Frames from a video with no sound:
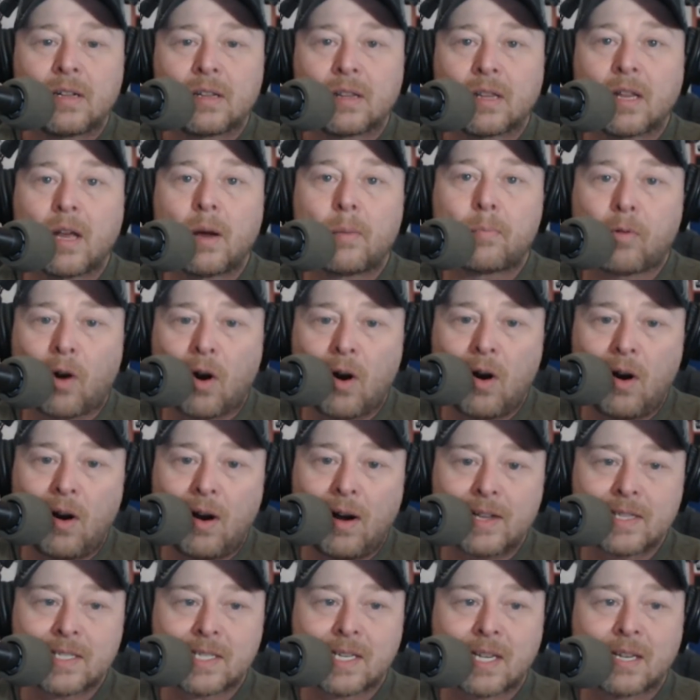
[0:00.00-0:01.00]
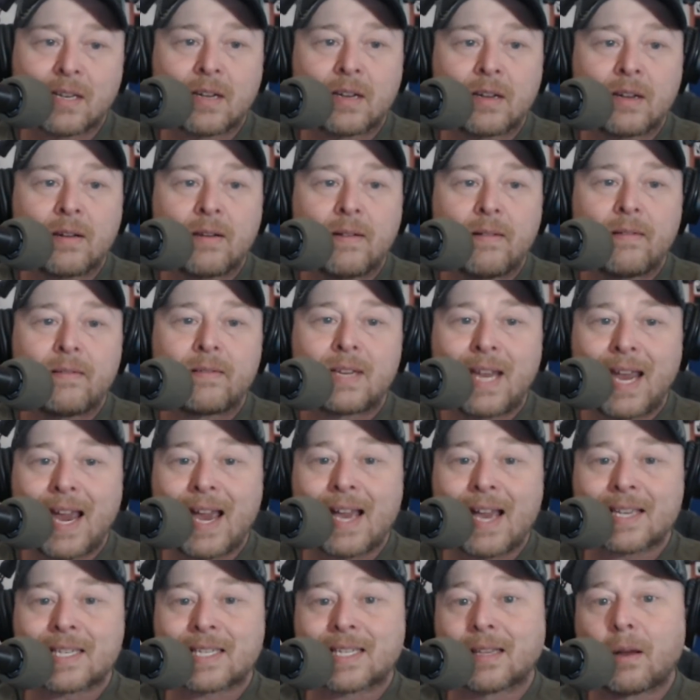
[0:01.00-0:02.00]
LeBron's.
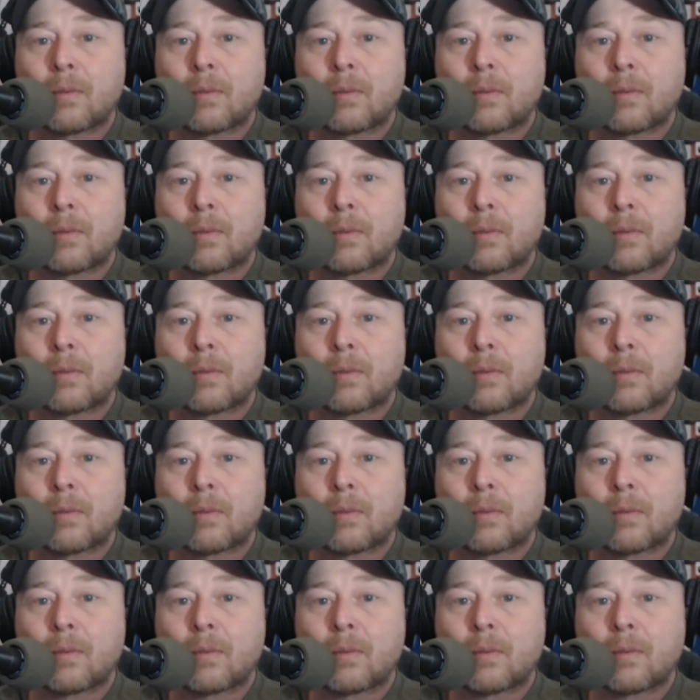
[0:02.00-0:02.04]
Yes,